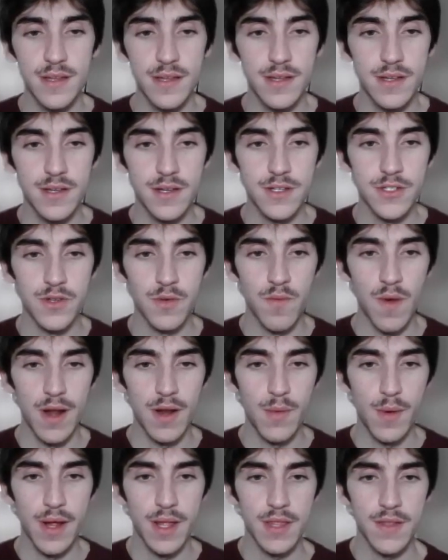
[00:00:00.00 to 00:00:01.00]
So right
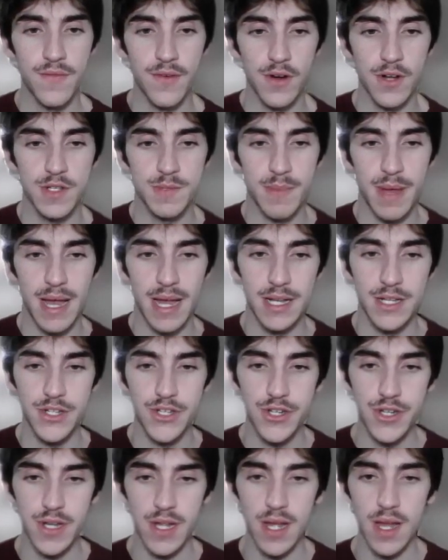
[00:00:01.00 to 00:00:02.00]
away in the first
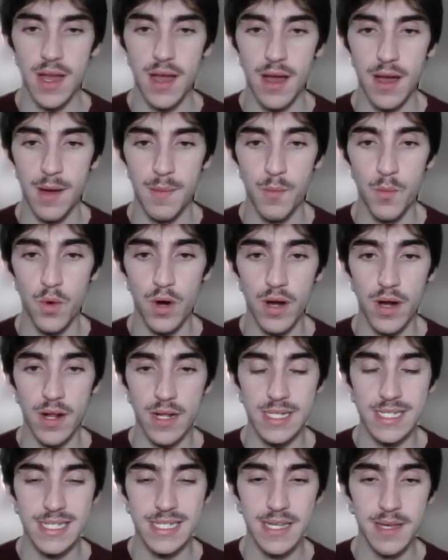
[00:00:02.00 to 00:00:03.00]
match, we're going to
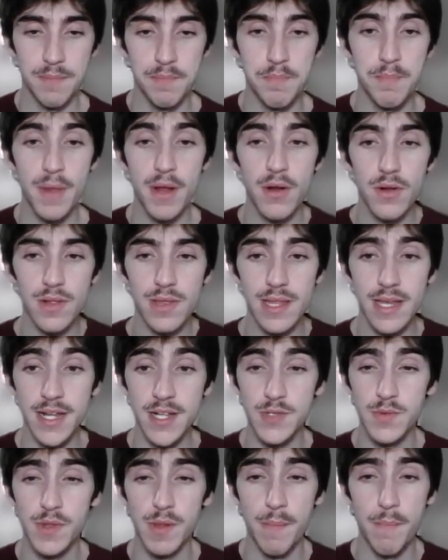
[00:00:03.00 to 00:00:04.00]
see mirror
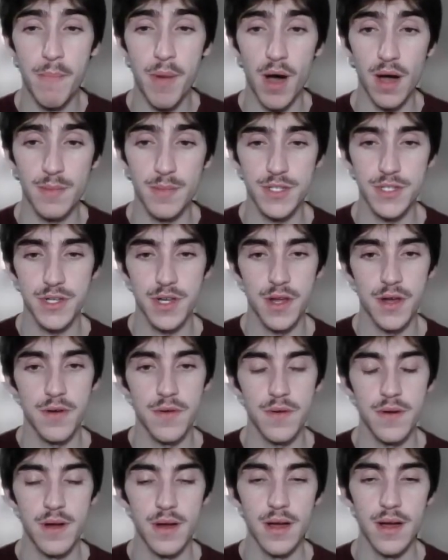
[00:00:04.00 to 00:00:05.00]
leads with Abomasnow.
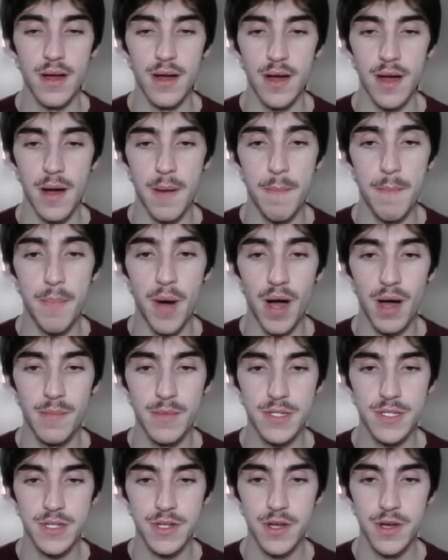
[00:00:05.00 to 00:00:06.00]

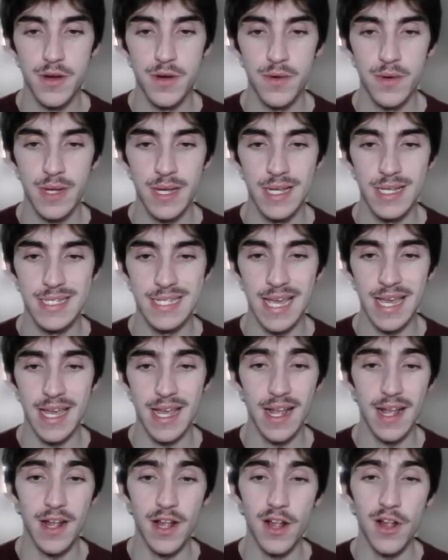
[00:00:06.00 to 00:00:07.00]
Abomasnow is
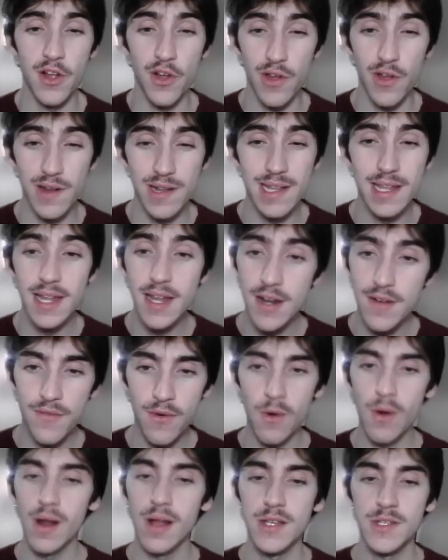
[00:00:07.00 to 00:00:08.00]
a good lead
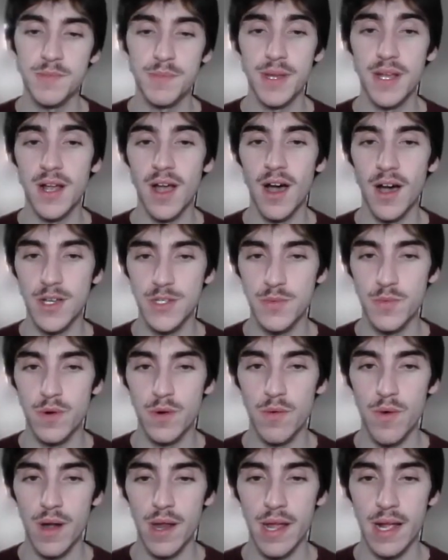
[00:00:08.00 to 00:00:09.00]
for us because we're
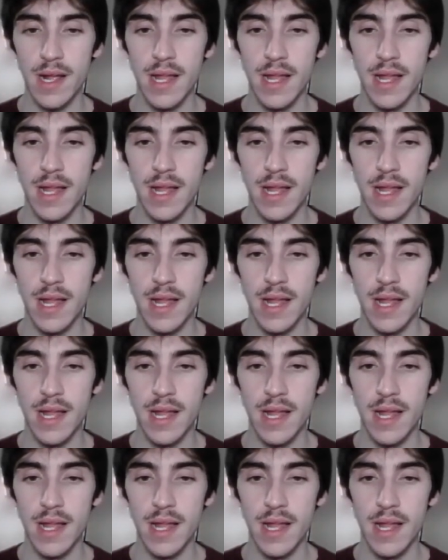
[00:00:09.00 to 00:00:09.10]
running